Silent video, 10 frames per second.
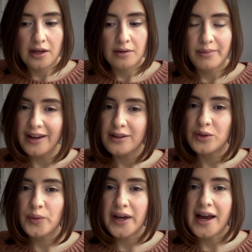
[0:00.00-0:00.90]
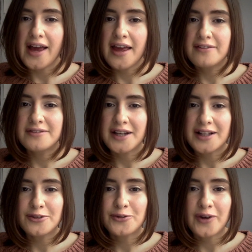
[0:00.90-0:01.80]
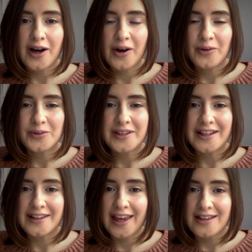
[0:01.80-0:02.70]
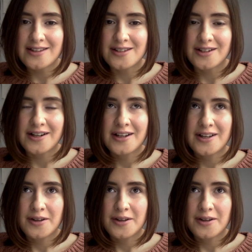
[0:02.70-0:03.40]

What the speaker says: By the way, I have not found an answer